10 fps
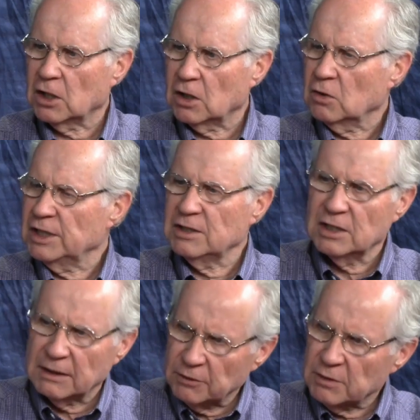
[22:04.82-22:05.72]
oh, he
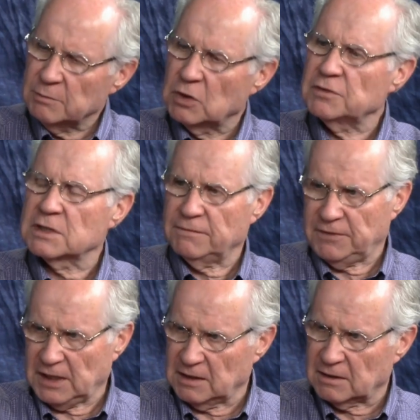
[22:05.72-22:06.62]
never removes the
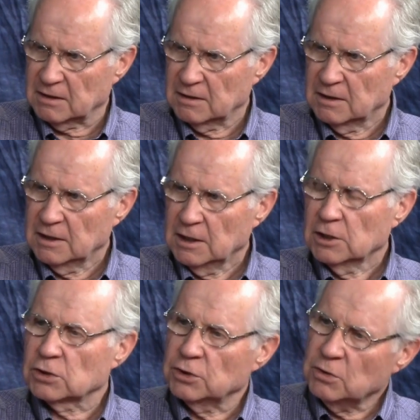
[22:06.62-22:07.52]
faith. yeah,
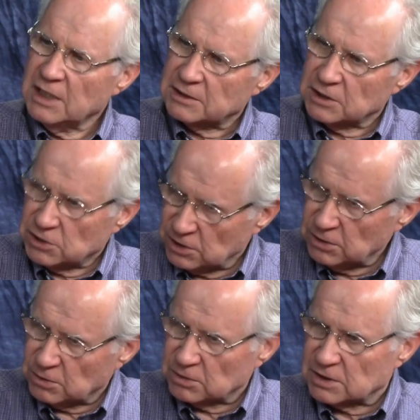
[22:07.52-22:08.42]
So you get to
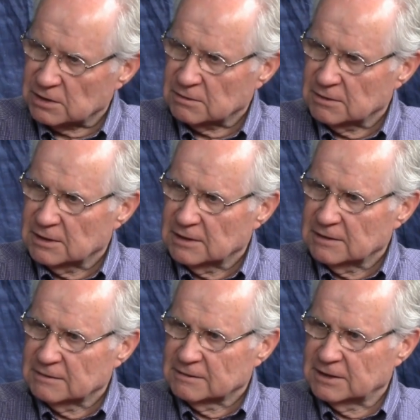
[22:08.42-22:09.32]
choose
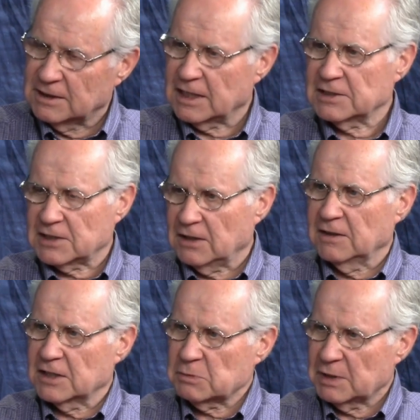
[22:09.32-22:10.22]
did I sell
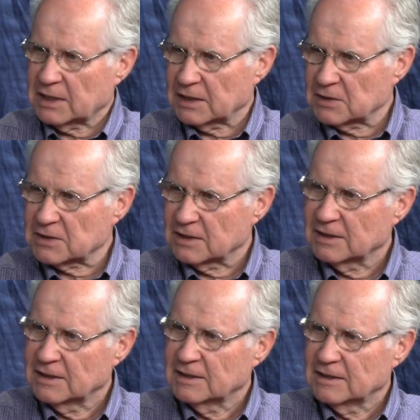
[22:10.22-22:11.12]
this because
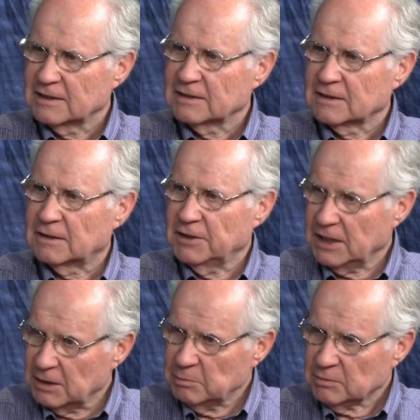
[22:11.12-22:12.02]
of
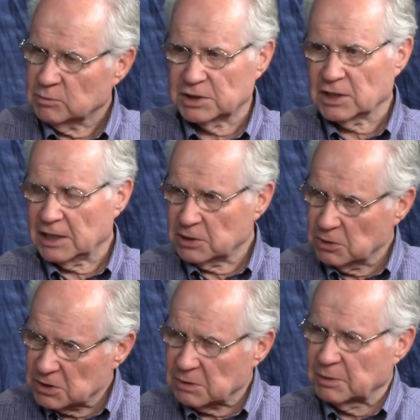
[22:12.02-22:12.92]
him, yeah. which I
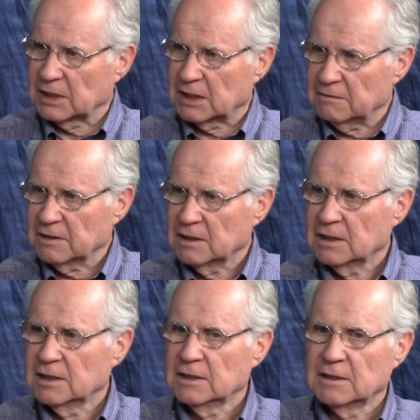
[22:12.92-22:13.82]
choose to believe?
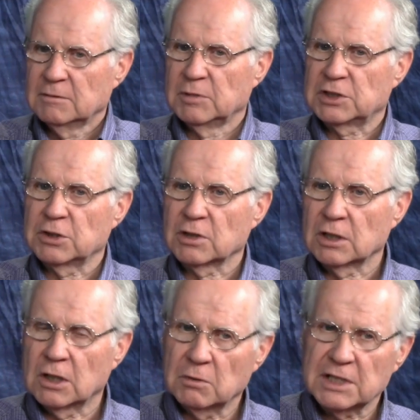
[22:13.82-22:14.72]
Sure. But you can
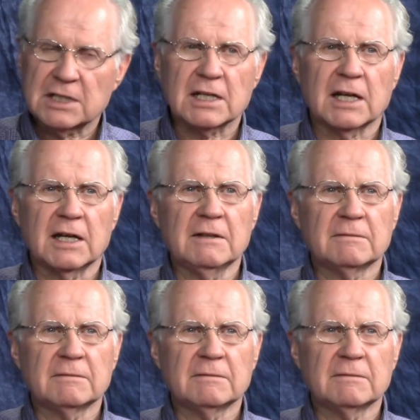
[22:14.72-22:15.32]
always say,